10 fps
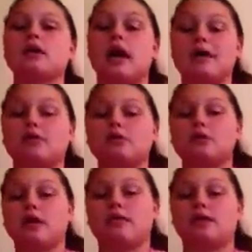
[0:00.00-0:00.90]
After
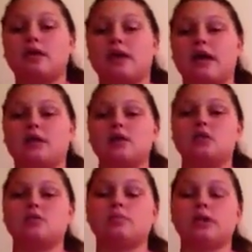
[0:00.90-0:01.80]
you have done that, you need
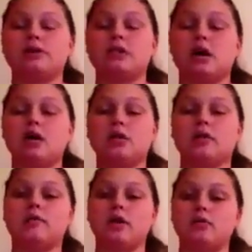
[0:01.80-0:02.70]
to place all
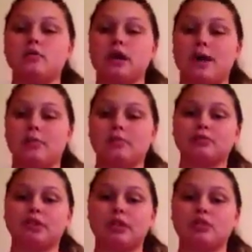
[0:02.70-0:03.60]
of those
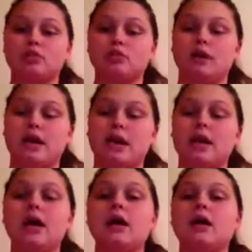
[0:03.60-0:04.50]
apples into a
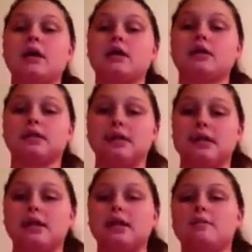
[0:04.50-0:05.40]

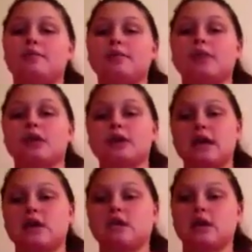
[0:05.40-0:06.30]
clean
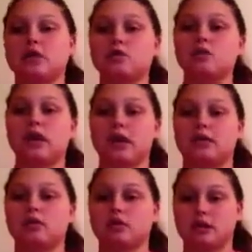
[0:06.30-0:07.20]
container that you can
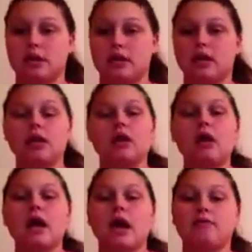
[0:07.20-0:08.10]
cook in.
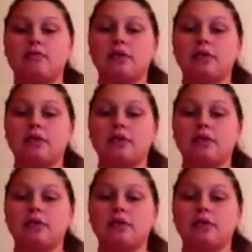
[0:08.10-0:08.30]
After